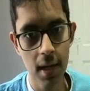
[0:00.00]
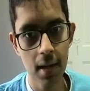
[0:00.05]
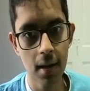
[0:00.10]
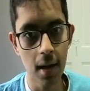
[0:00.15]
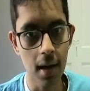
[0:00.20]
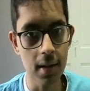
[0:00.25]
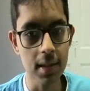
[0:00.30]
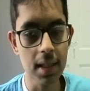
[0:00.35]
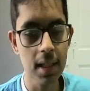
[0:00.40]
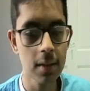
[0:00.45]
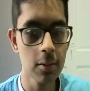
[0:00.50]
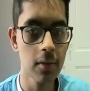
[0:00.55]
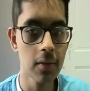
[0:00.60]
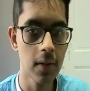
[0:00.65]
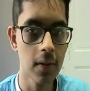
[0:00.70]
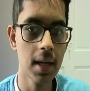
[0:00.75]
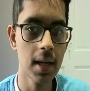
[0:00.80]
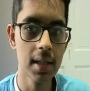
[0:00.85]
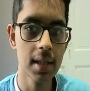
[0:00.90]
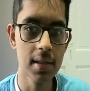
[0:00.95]
until we
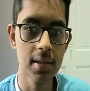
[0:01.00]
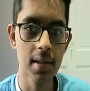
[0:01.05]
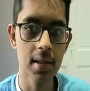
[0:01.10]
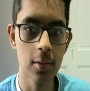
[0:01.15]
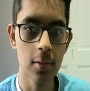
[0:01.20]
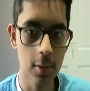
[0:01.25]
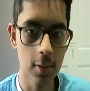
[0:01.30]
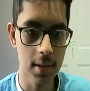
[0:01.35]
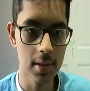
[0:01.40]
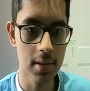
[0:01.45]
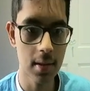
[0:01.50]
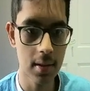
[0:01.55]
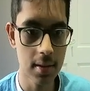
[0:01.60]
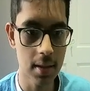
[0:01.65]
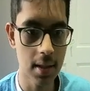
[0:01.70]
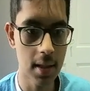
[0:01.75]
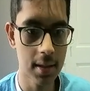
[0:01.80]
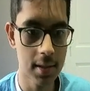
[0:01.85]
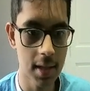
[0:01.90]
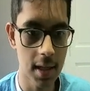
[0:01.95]
finally decide what the
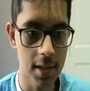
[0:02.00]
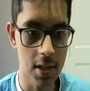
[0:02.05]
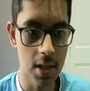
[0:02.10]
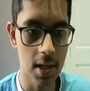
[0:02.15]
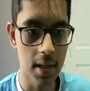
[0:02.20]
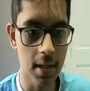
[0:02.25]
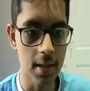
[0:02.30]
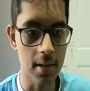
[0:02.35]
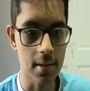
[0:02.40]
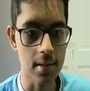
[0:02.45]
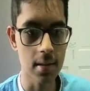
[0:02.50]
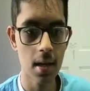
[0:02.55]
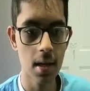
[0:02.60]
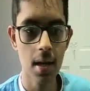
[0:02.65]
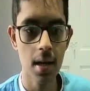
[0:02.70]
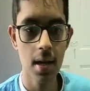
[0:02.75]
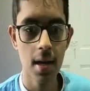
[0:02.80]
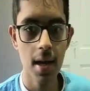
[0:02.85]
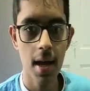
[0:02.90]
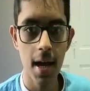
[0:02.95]
starting letter actually is.
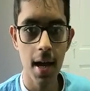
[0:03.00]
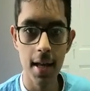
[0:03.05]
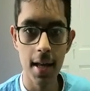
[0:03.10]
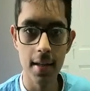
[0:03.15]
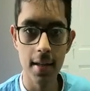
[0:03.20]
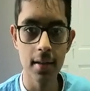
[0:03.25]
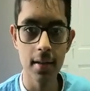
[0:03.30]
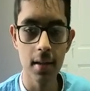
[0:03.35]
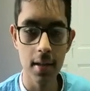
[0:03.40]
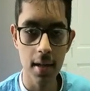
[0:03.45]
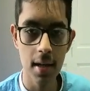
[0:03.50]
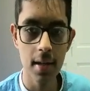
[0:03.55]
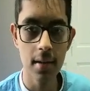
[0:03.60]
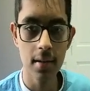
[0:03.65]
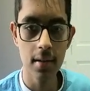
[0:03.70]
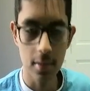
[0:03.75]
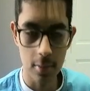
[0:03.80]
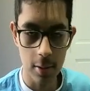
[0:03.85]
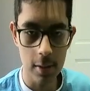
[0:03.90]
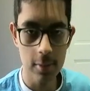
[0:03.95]
And
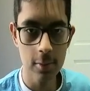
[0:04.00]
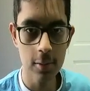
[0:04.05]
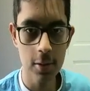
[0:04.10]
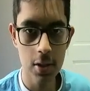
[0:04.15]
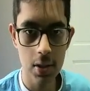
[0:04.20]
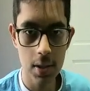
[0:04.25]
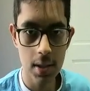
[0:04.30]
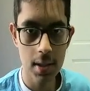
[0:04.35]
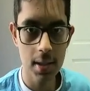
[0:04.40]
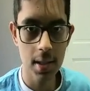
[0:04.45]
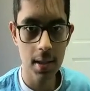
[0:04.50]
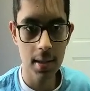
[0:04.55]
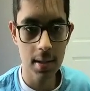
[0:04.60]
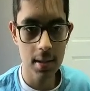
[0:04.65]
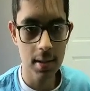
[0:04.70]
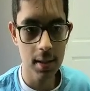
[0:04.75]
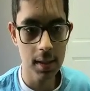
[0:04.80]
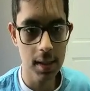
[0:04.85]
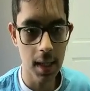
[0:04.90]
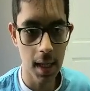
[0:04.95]
again, the way we should decide the
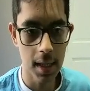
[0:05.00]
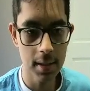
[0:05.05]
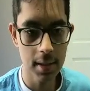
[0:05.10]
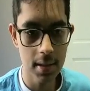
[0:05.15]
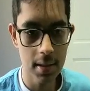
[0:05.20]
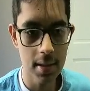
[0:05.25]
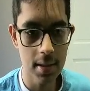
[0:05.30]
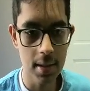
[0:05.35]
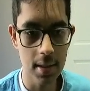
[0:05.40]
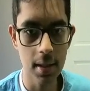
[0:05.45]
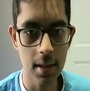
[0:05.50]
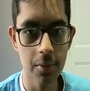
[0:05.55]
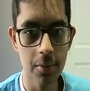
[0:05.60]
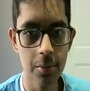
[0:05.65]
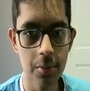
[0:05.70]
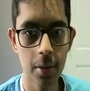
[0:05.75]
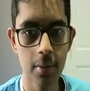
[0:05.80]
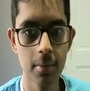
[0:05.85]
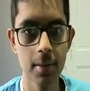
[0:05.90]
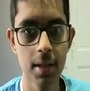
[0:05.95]
starting letter is the number
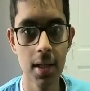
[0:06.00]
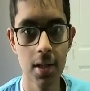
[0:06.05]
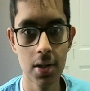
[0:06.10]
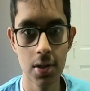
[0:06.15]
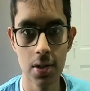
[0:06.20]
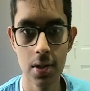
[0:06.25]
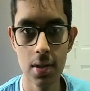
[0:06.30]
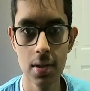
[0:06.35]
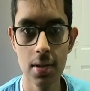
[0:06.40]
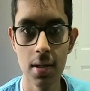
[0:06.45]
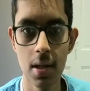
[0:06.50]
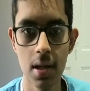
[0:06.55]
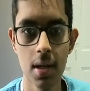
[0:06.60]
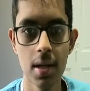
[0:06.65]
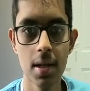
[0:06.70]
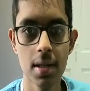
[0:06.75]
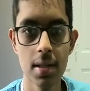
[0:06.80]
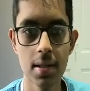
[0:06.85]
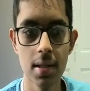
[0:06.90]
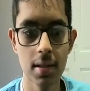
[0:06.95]
of permutations
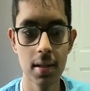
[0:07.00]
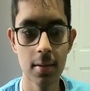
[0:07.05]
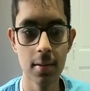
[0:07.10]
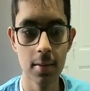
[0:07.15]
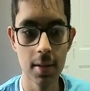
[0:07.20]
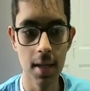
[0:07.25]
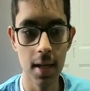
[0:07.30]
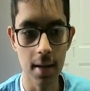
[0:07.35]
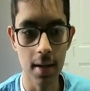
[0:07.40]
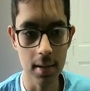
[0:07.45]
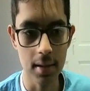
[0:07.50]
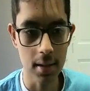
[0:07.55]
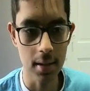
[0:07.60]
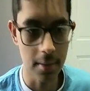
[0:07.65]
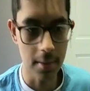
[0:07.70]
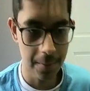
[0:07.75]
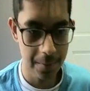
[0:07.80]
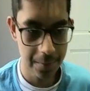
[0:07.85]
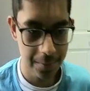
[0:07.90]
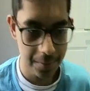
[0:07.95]
starting with that letter.
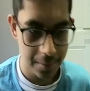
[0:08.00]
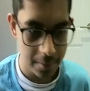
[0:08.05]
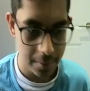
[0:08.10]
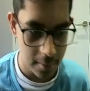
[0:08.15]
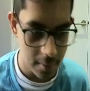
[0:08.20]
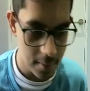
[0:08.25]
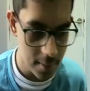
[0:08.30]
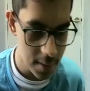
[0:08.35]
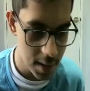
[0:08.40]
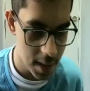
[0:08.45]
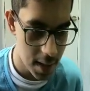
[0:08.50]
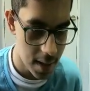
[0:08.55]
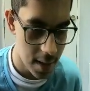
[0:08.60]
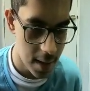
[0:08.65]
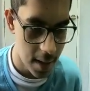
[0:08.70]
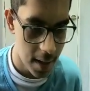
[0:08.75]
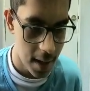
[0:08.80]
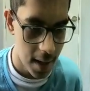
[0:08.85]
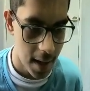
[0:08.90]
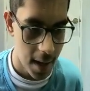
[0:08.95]

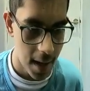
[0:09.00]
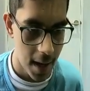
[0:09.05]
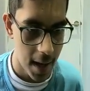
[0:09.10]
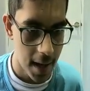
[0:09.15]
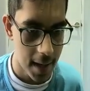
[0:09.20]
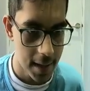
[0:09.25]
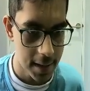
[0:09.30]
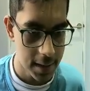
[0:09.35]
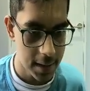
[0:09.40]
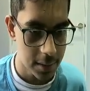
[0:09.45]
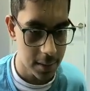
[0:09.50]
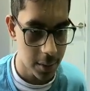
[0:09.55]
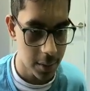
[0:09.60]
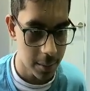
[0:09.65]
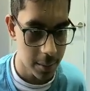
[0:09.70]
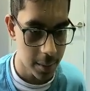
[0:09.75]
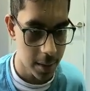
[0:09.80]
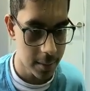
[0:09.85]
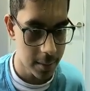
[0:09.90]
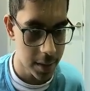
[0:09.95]
And we
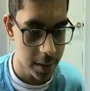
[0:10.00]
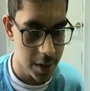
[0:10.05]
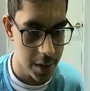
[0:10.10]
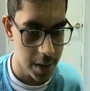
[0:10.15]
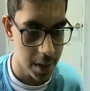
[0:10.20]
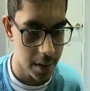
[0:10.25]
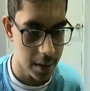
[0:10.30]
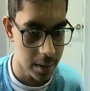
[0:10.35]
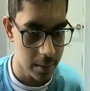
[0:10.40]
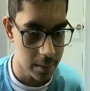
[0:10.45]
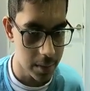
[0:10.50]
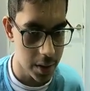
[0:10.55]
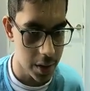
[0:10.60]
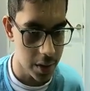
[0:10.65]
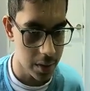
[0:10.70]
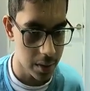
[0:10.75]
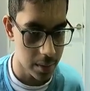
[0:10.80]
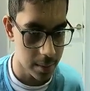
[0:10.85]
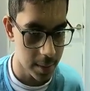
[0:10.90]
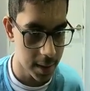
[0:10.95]
pretty much
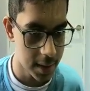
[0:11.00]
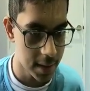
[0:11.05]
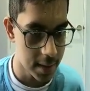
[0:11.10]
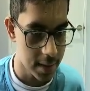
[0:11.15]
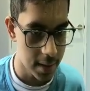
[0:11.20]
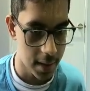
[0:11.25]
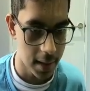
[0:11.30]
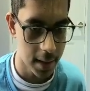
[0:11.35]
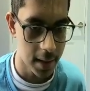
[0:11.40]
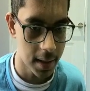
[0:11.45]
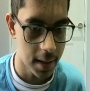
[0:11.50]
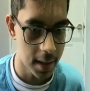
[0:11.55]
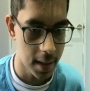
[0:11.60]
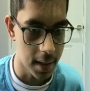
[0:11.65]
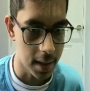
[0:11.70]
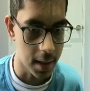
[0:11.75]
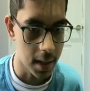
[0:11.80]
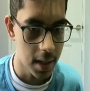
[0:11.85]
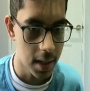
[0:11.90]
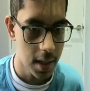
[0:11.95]
just repeat this again and
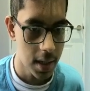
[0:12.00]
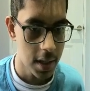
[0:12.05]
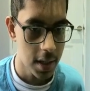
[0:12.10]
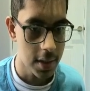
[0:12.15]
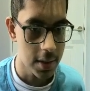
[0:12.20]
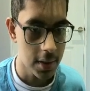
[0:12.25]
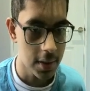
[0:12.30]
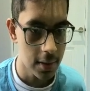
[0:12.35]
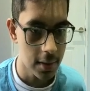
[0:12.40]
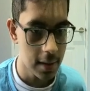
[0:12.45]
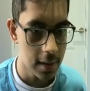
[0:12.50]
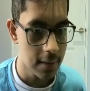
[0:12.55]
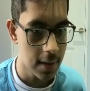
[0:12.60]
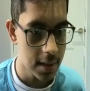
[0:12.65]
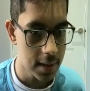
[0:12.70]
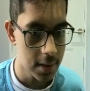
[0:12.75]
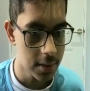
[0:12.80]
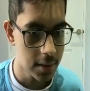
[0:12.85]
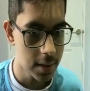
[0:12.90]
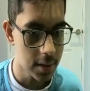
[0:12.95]
again. So if
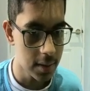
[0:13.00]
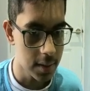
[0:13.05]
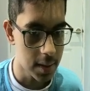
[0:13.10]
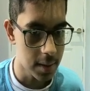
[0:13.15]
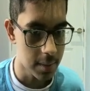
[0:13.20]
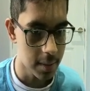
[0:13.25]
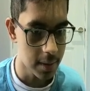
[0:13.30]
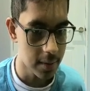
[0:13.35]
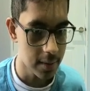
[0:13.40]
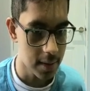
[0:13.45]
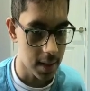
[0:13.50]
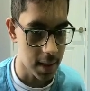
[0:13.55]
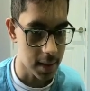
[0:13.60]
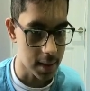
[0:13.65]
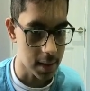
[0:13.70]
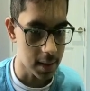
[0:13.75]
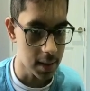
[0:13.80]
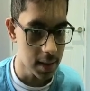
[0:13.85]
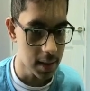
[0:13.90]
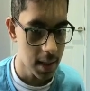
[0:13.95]
letter equals the previous
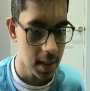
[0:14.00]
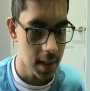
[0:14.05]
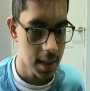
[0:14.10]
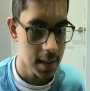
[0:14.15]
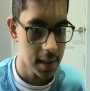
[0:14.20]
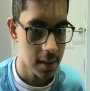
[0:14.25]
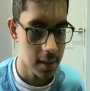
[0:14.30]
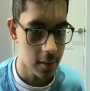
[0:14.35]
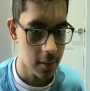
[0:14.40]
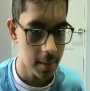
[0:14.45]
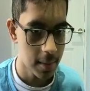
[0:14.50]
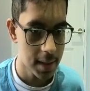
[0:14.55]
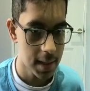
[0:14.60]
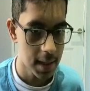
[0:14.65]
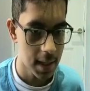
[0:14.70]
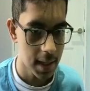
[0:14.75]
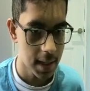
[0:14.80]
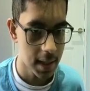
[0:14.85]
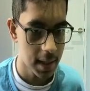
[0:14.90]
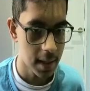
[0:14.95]
letter, then we
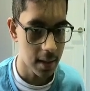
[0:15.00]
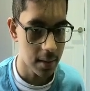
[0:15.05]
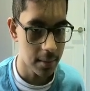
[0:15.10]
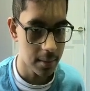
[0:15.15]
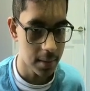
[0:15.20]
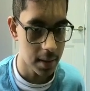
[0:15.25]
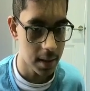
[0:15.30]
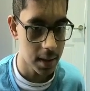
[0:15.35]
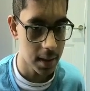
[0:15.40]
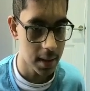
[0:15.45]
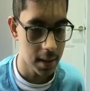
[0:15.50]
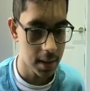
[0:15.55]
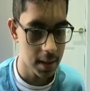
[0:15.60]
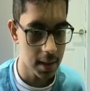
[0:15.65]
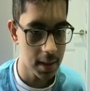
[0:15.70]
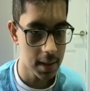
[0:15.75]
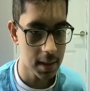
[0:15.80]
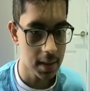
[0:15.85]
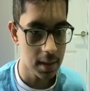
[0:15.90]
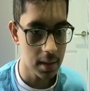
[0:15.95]
basically
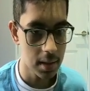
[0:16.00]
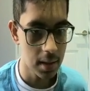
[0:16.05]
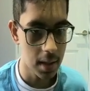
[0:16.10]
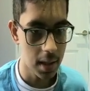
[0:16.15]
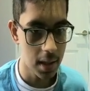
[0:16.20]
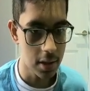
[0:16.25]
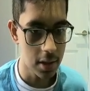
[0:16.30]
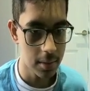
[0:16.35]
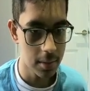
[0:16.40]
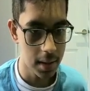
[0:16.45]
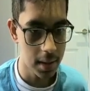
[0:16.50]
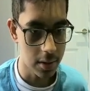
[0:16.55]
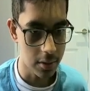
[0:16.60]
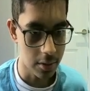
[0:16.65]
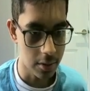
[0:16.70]
need to increment the